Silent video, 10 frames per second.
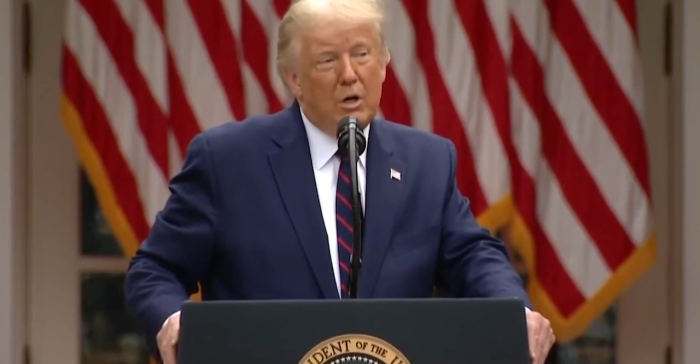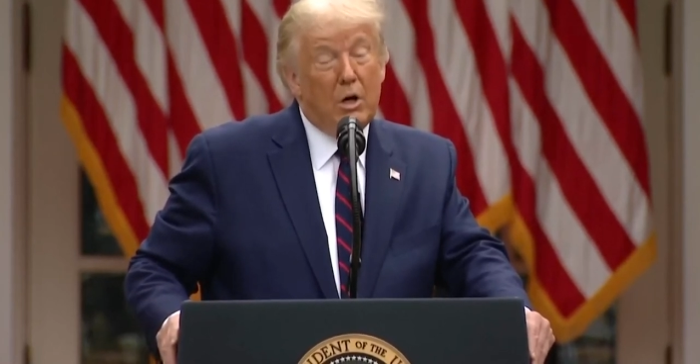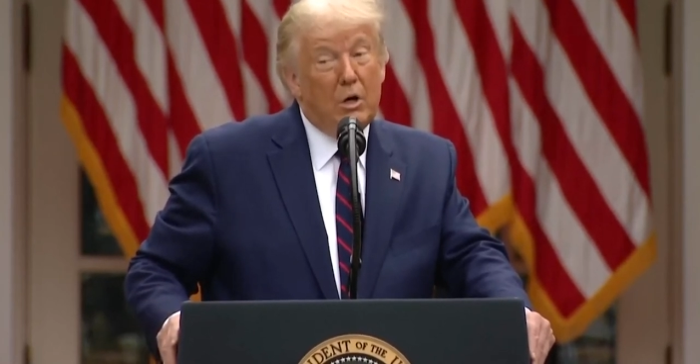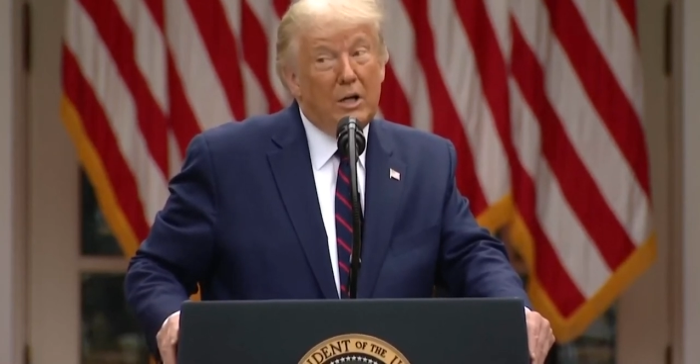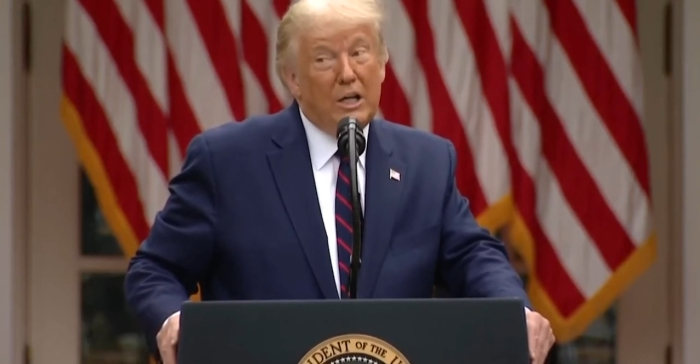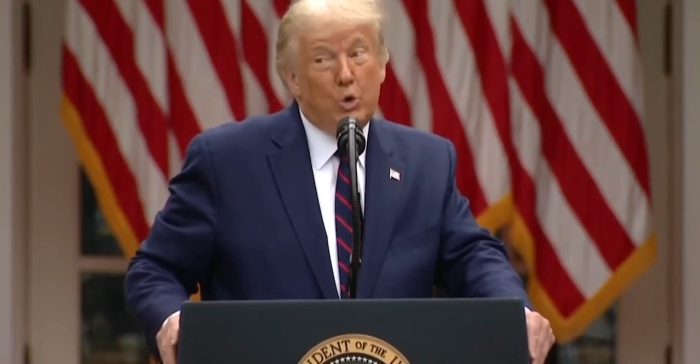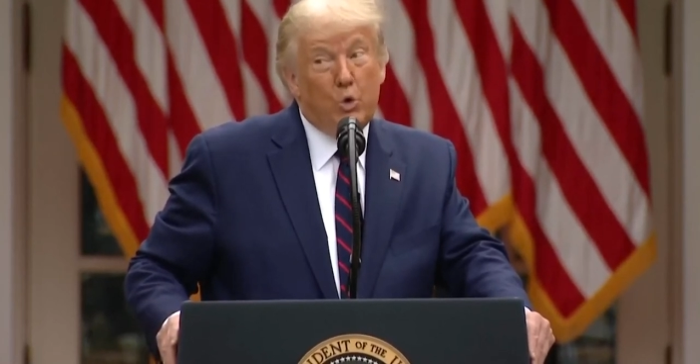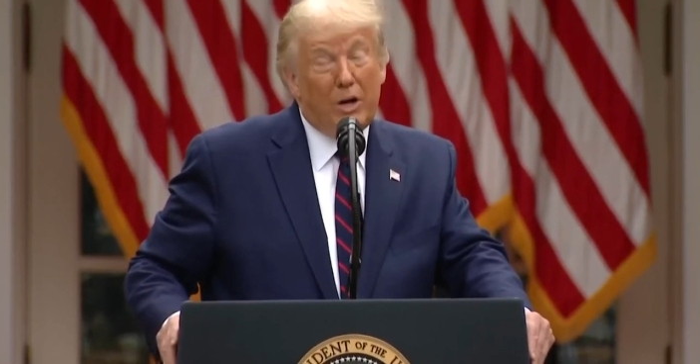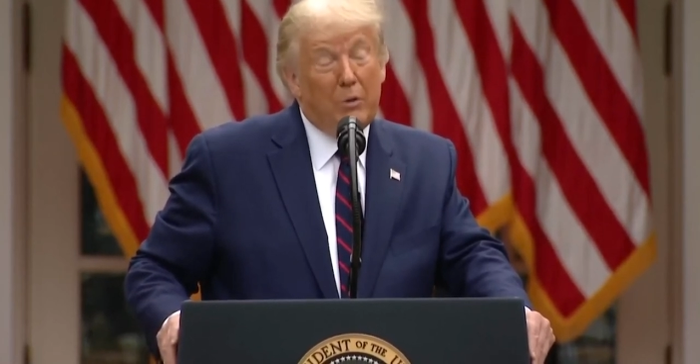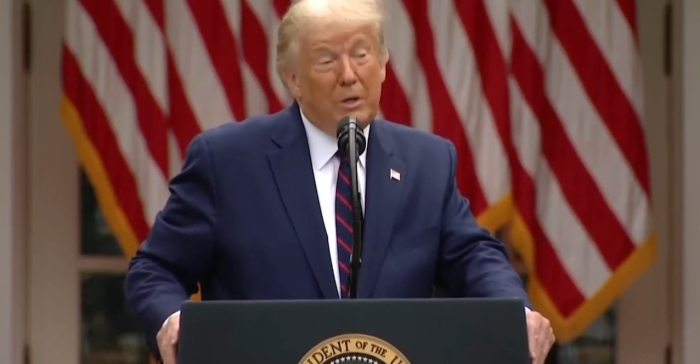are
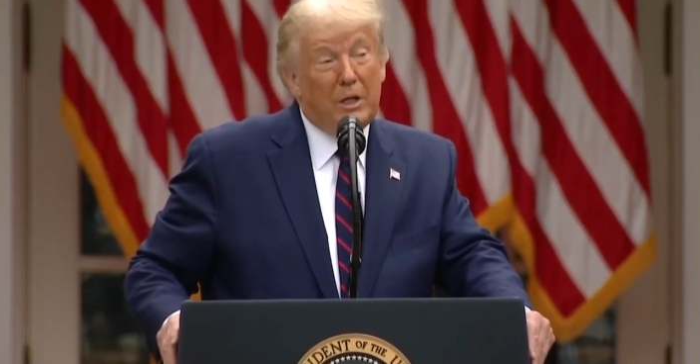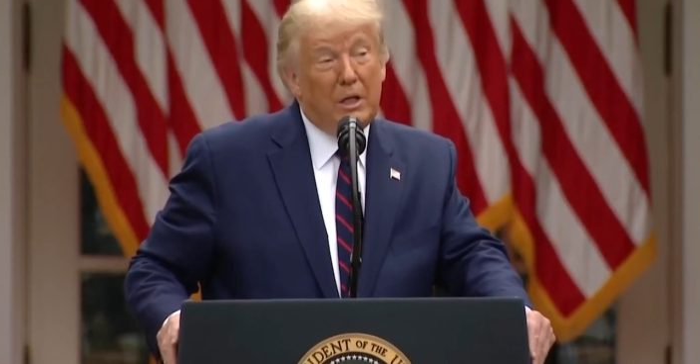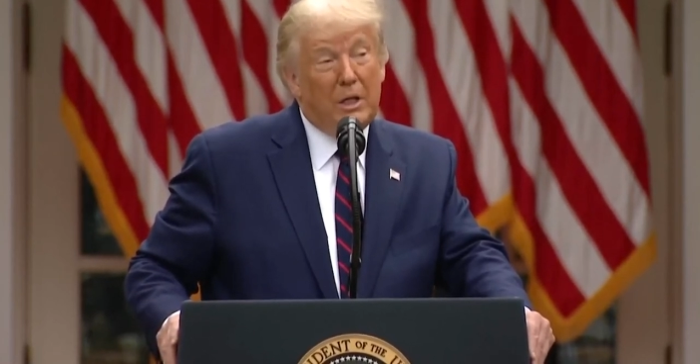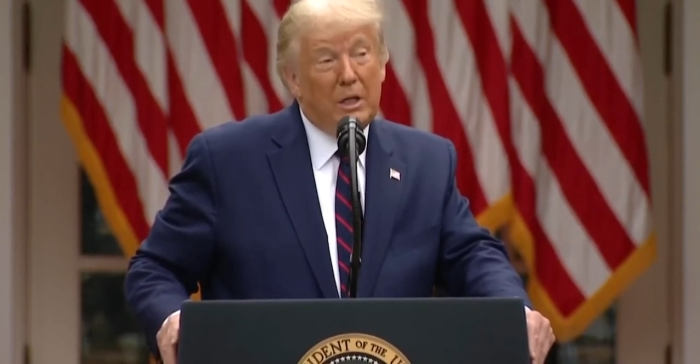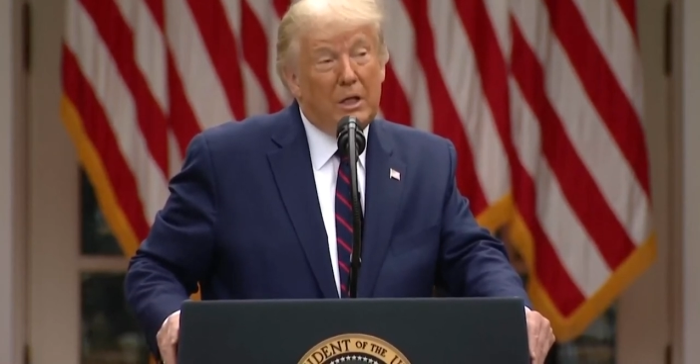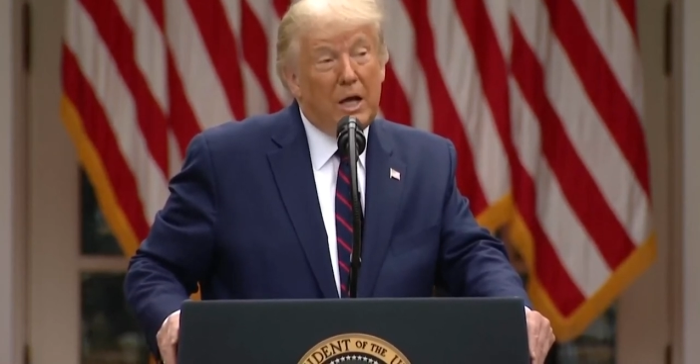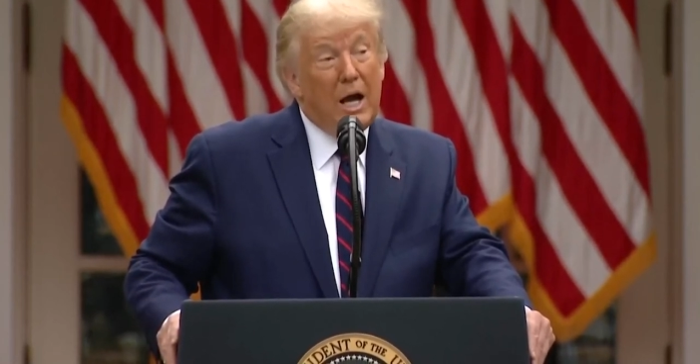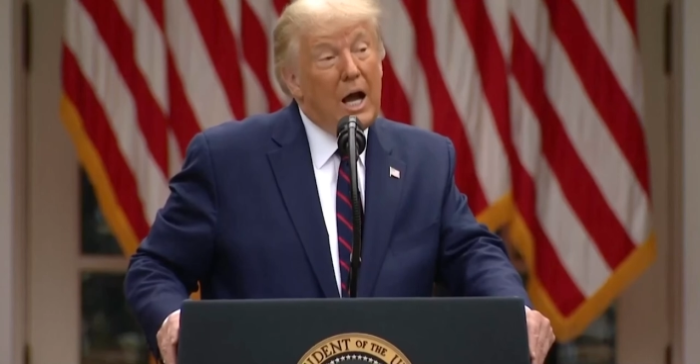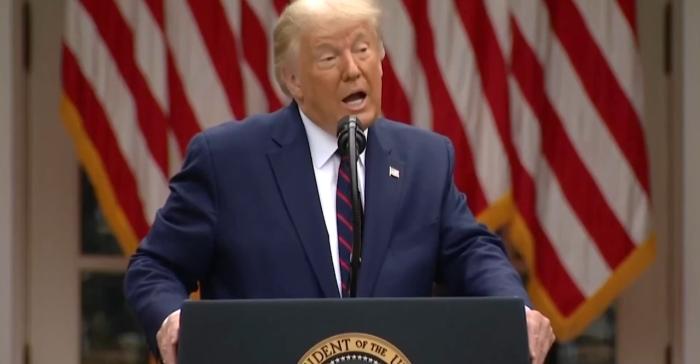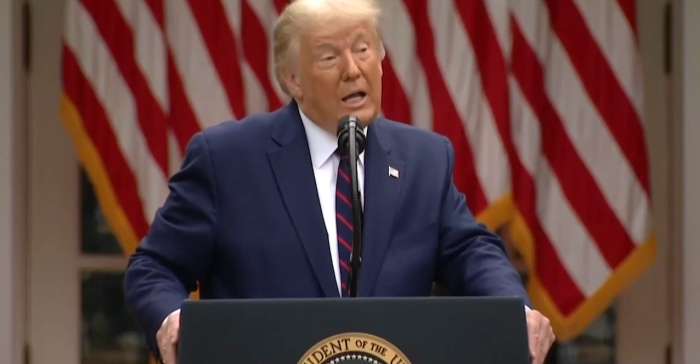incredibly
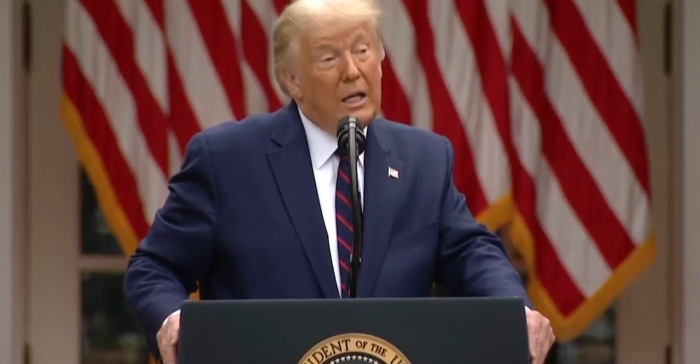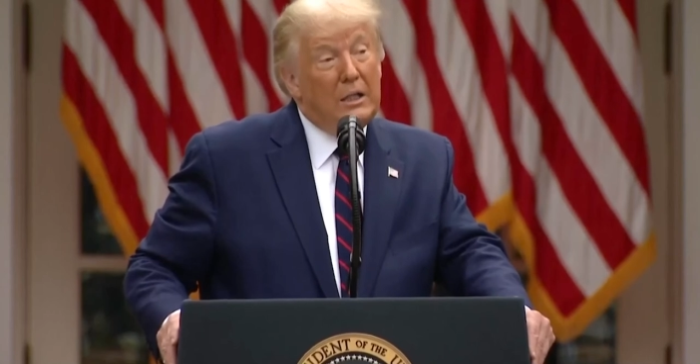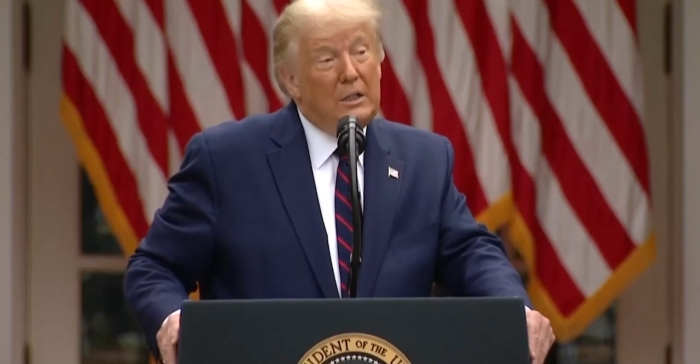high.